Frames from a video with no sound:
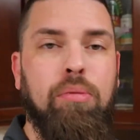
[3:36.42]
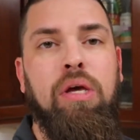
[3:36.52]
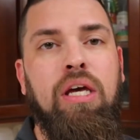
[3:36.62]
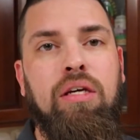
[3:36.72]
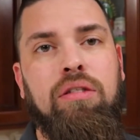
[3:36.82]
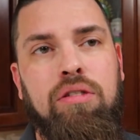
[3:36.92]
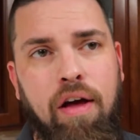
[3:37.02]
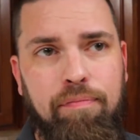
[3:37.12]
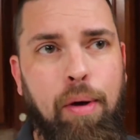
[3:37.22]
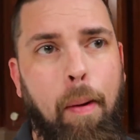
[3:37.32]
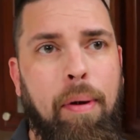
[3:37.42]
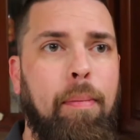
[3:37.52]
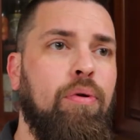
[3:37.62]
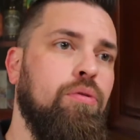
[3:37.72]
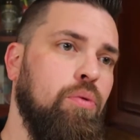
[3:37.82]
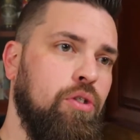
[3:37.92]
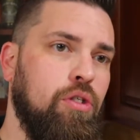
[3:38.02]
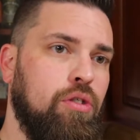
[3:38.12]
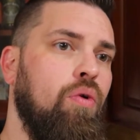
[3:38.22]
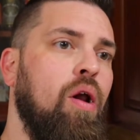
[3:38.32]
make stuffed bell peppers with
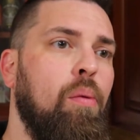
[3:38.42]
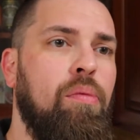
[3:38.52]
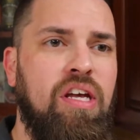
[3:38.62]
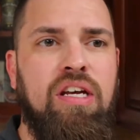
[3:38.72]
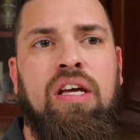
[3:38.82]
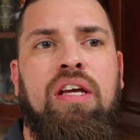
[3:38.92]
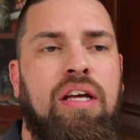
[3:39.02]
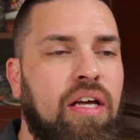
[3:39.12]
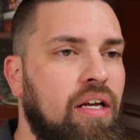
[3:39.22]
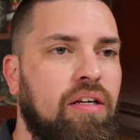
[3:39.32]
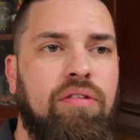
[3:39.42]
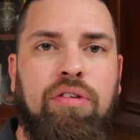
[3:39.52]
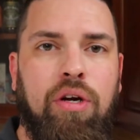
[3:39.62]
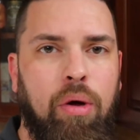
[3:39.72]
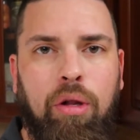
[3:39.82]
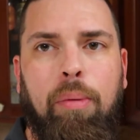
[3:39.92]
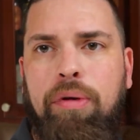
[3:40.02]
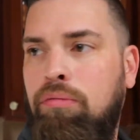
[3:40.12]
just ground meat and, you know, a little